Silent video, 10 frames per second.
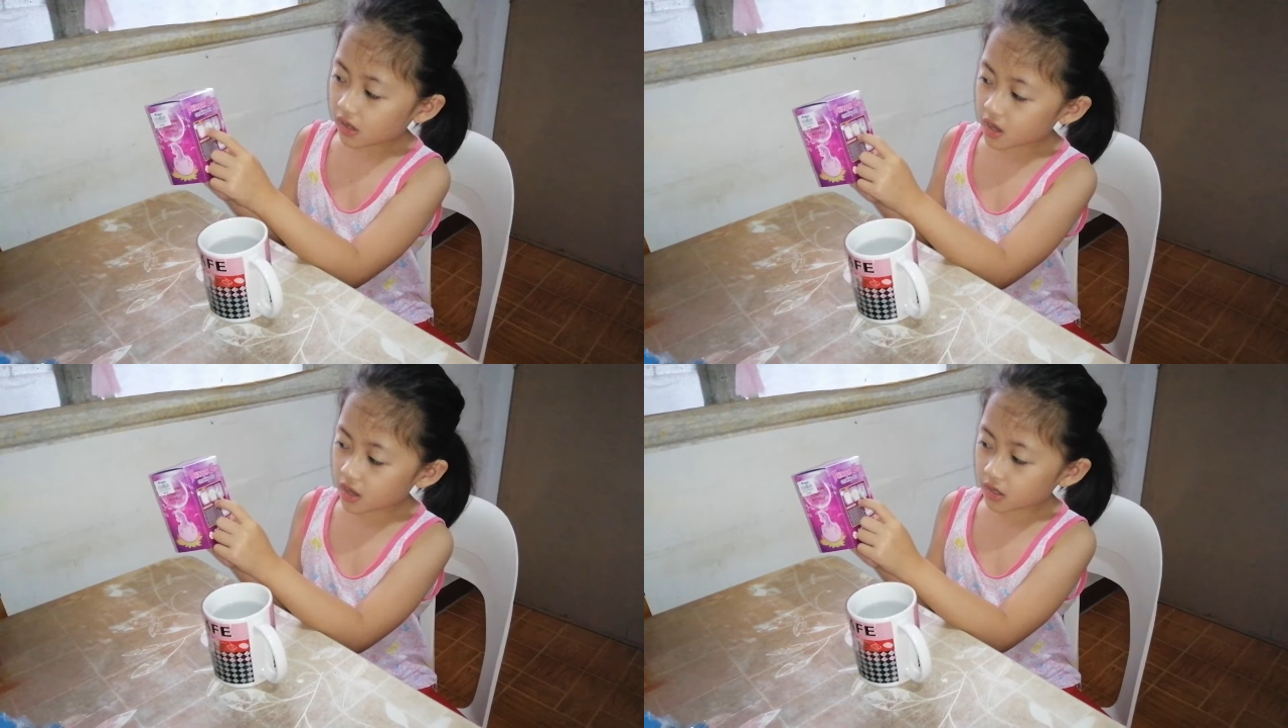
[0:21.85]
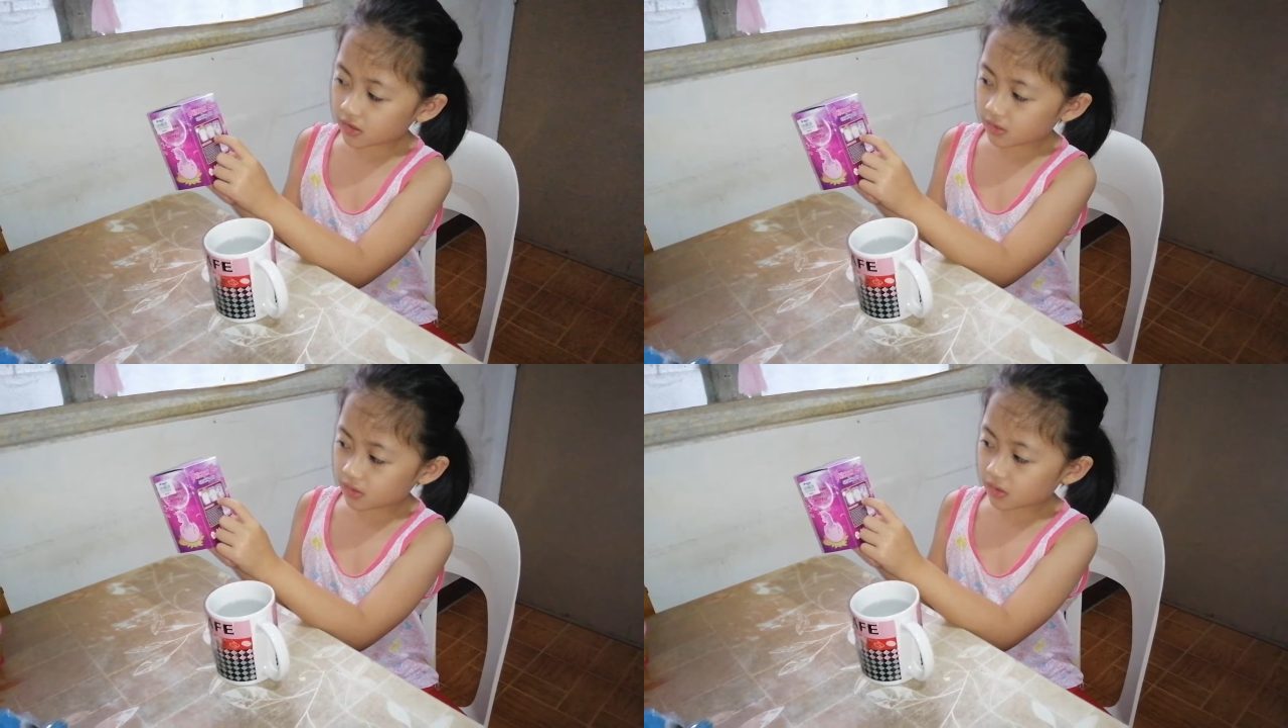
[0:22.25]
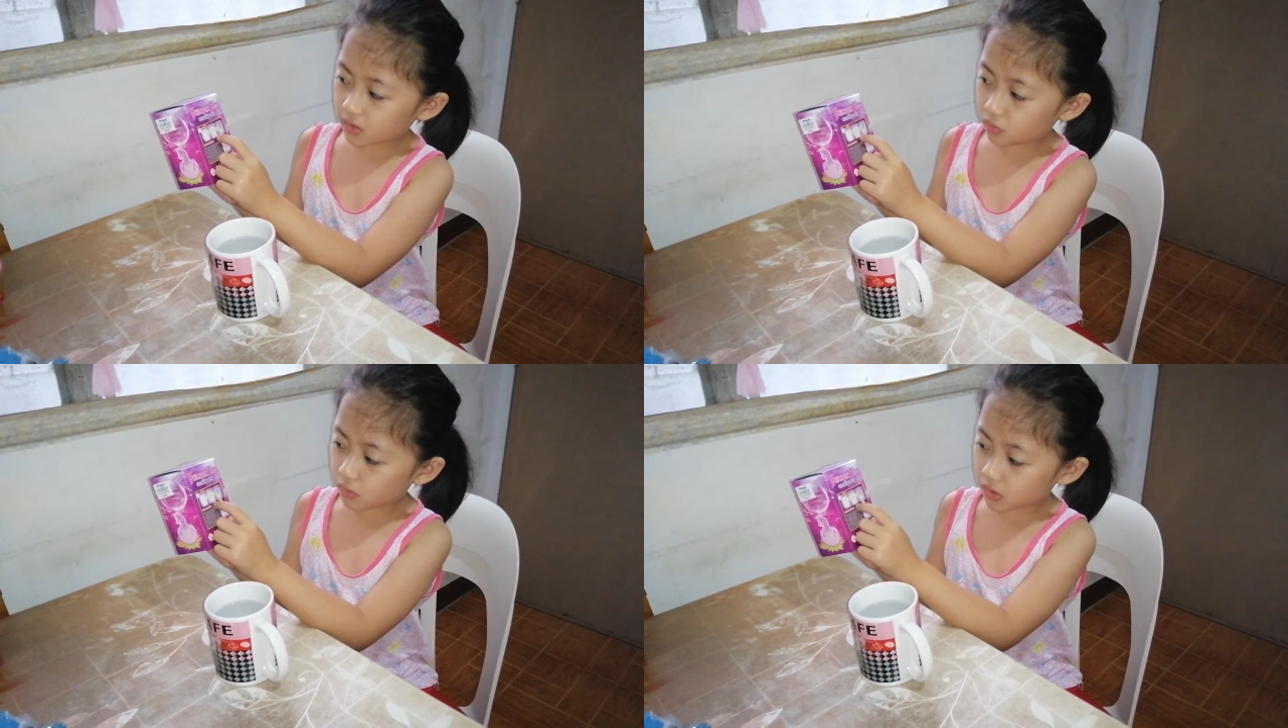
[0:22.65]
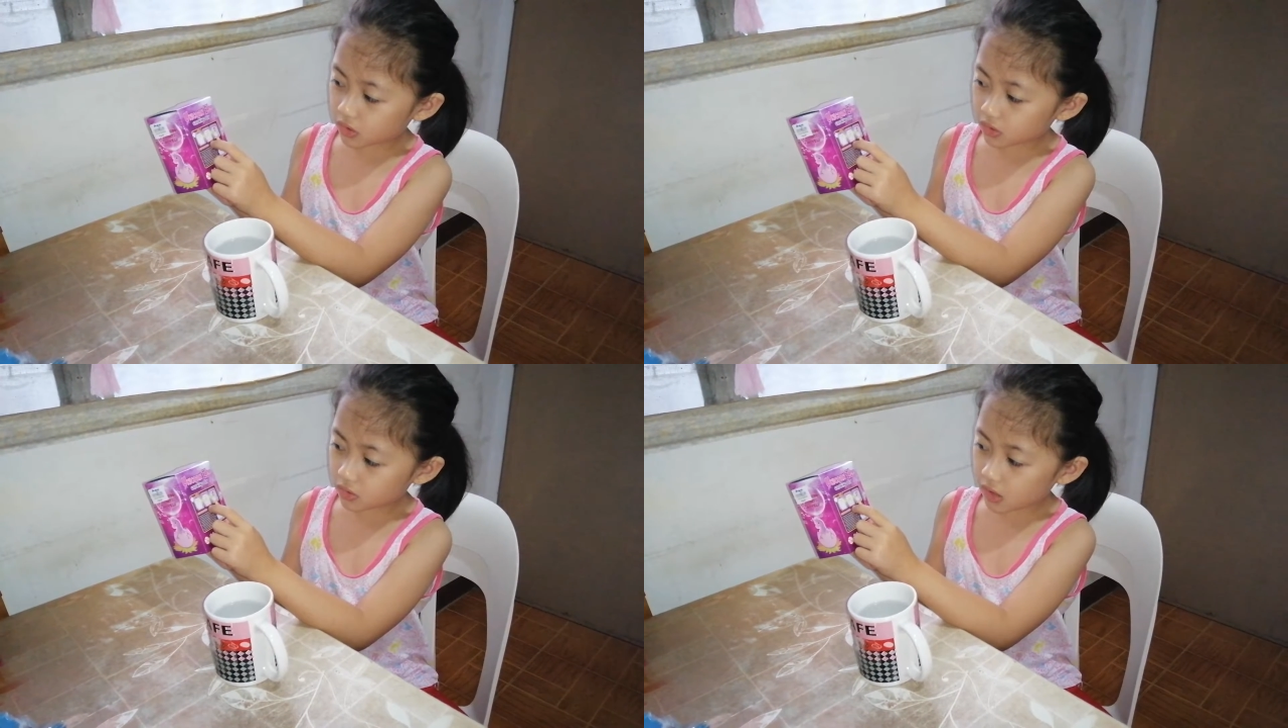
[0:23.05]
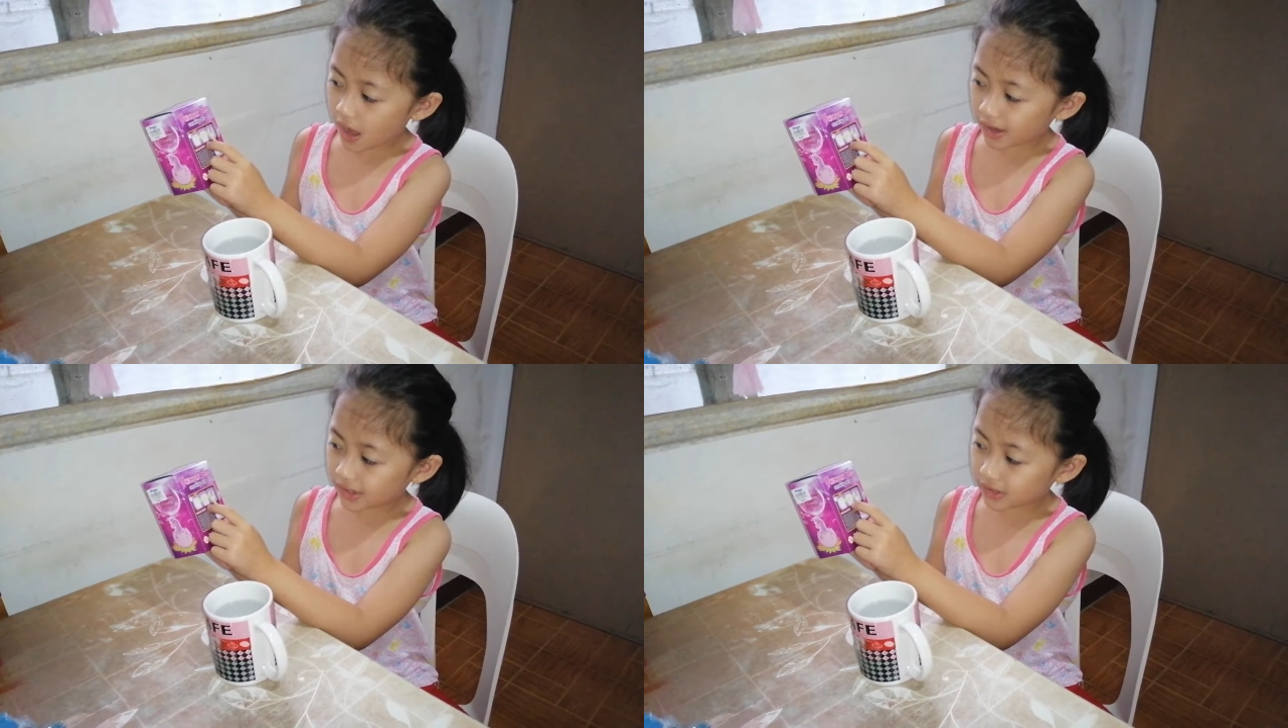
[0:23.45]
and it will
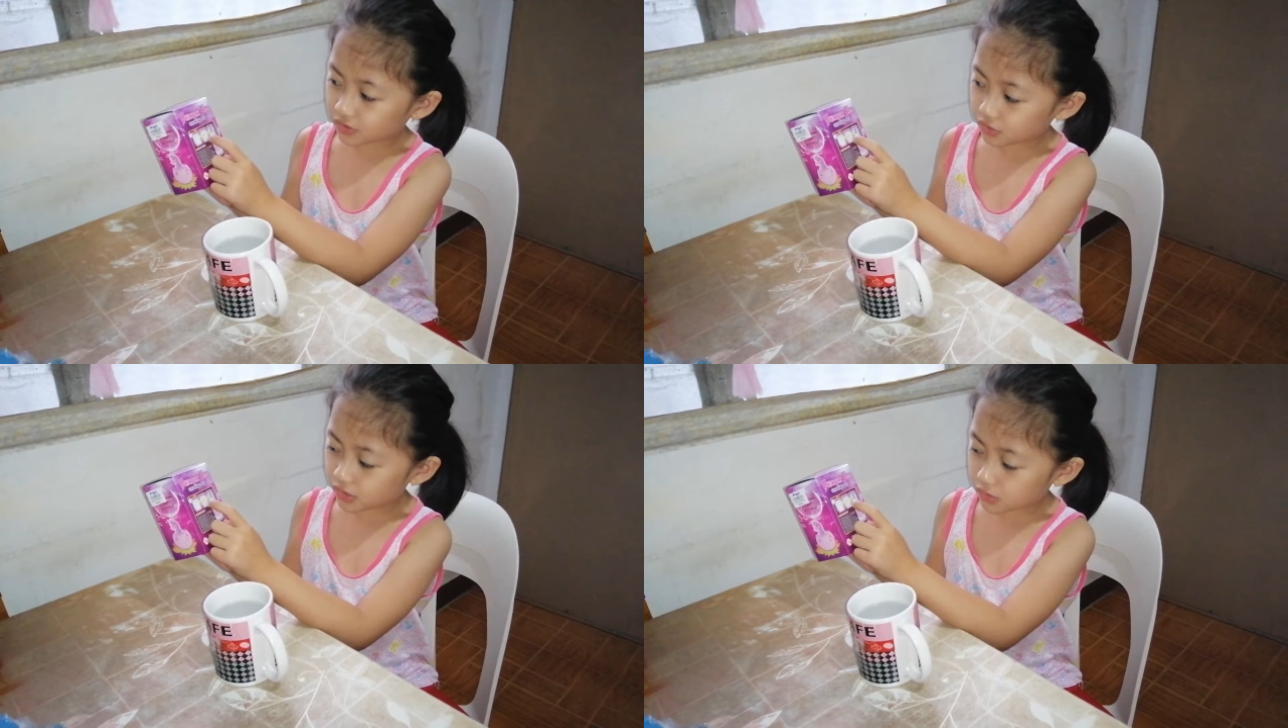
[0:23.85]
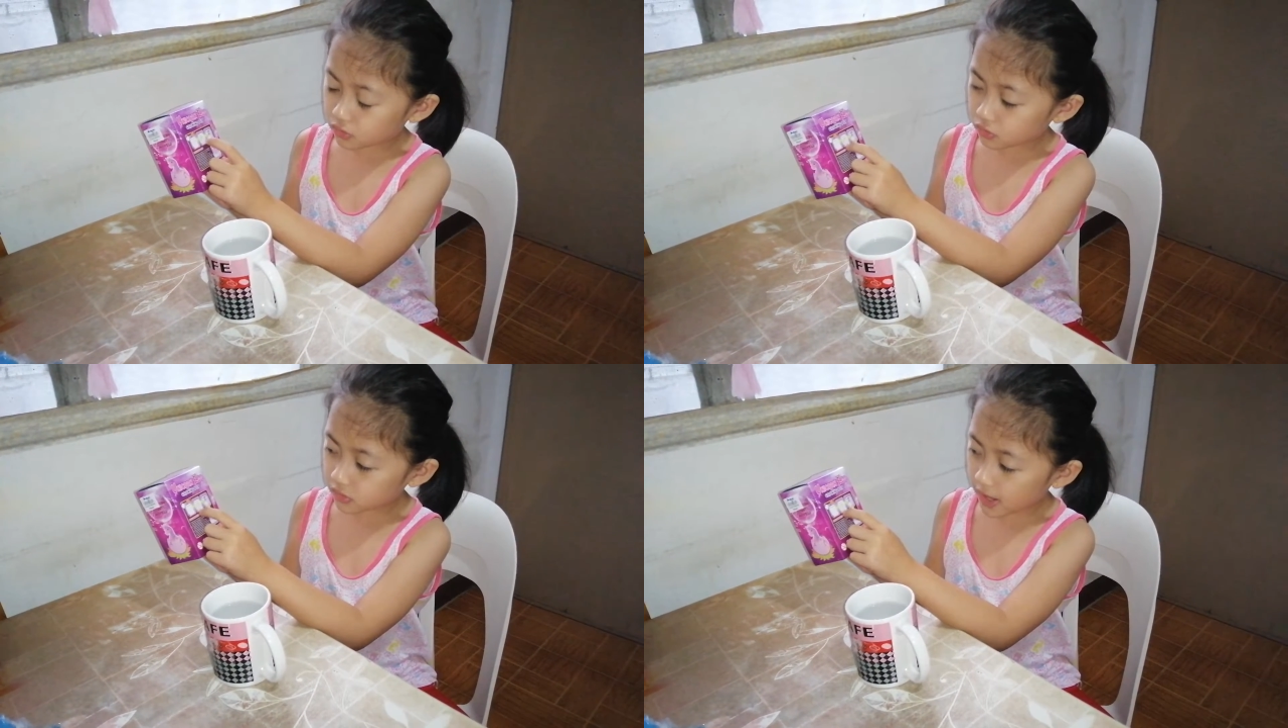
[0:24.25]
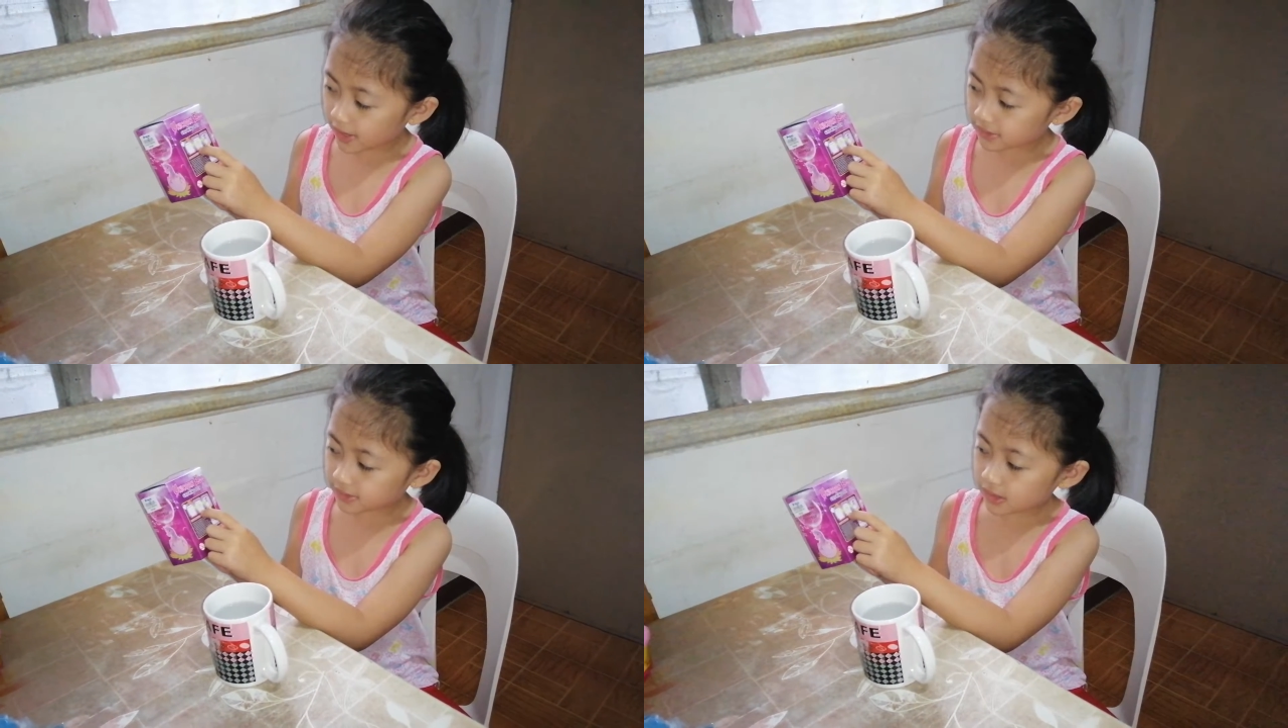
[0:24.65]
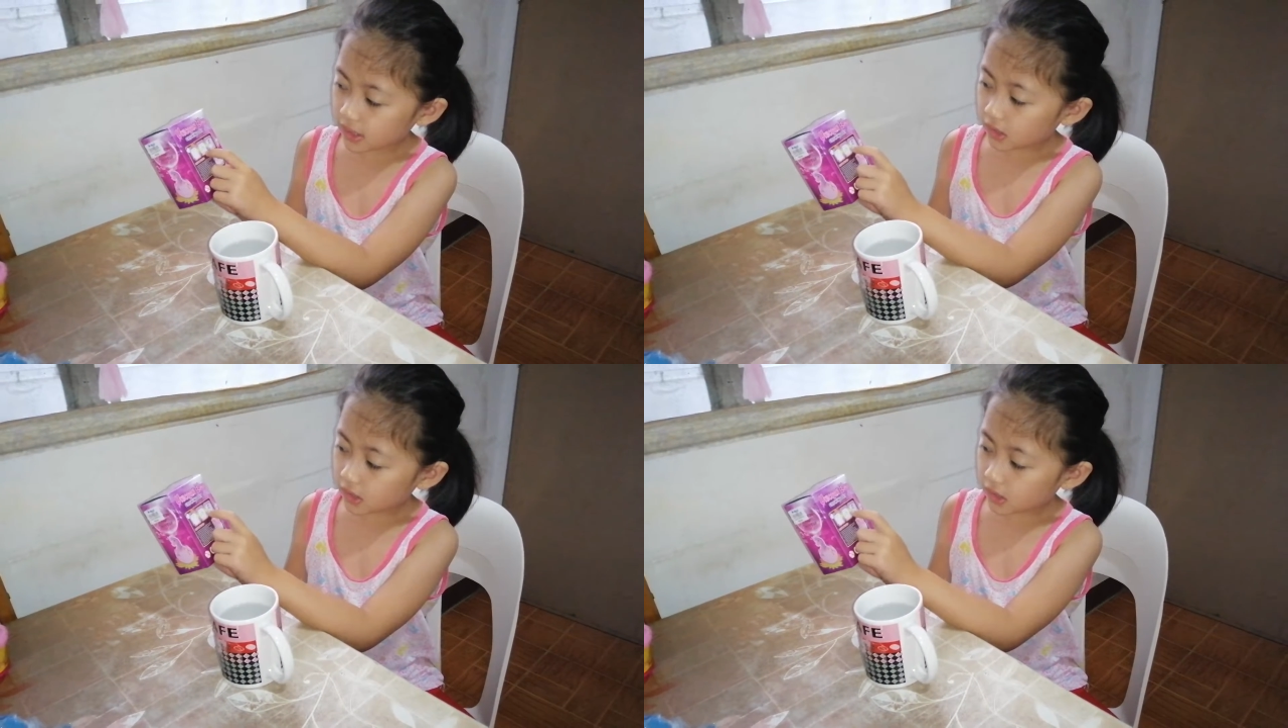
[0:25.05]
crack into the 2 days.